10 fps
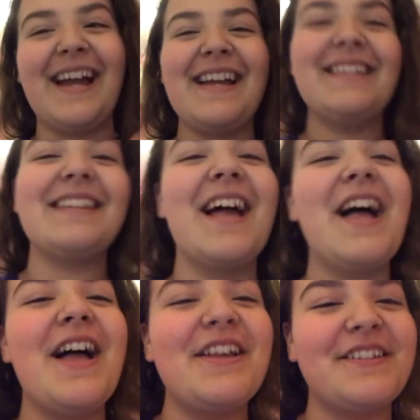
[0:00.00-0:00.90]
guys.
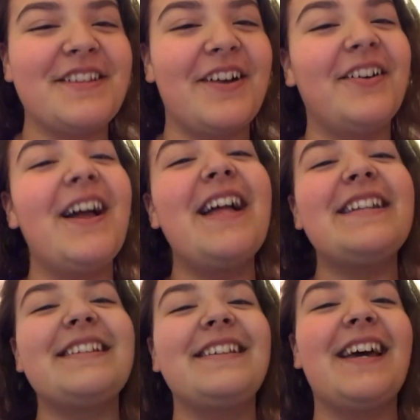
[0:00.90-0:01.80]
So
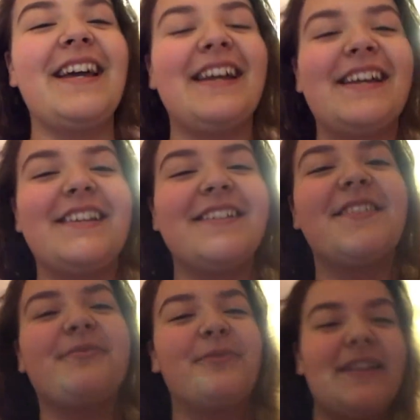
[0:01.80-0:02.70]
today is
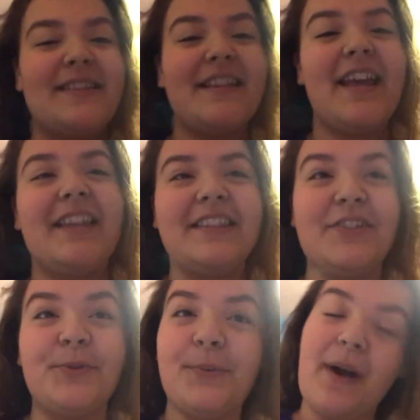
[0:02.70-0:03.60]
Wednesday the
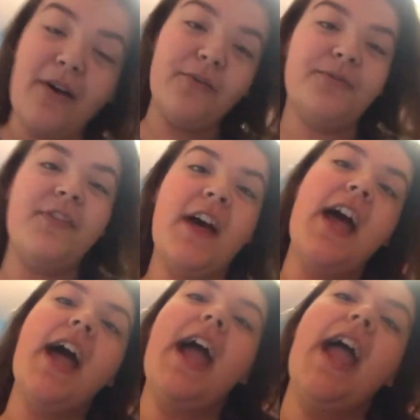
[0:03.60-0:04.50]
12th,
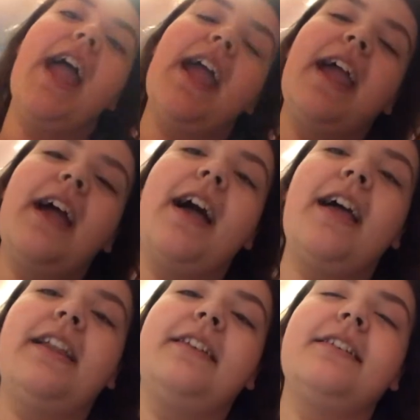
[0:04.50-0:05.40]

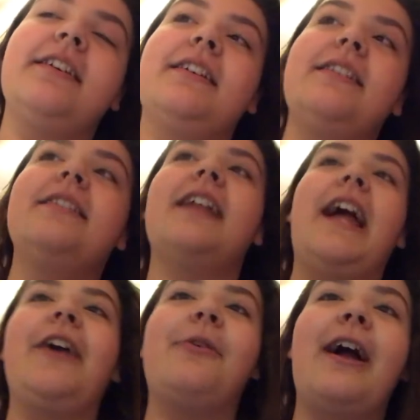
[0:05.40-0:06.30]
and
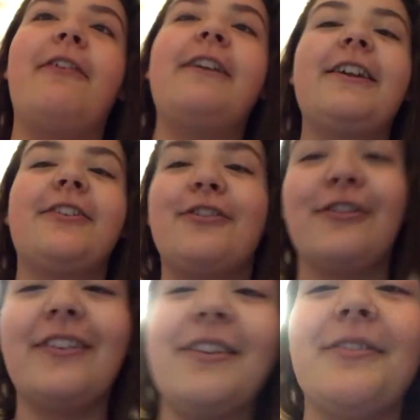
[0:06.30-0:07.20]
today we have like an
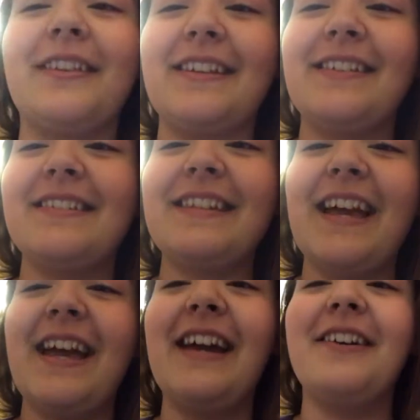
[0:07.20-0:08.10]
early release
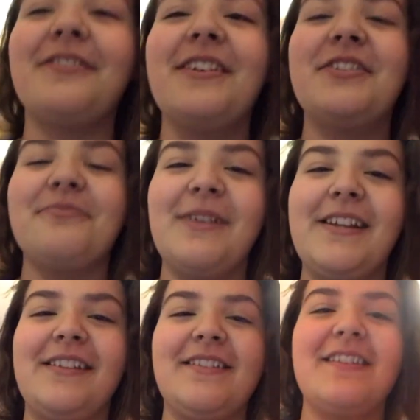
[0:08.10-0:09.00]
day, which
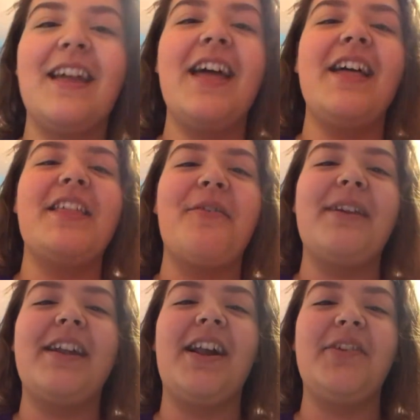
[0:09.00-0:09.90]
means that we
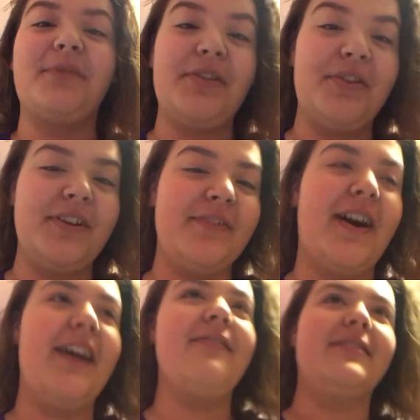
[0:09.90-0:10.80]
get out at
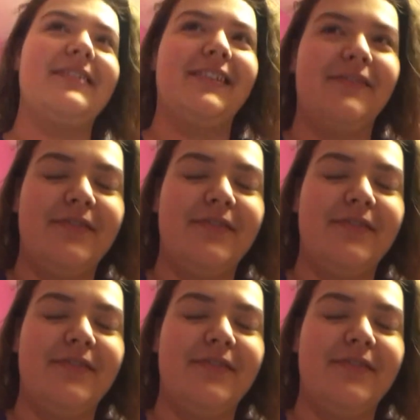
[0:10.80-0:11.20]
1:35 instead of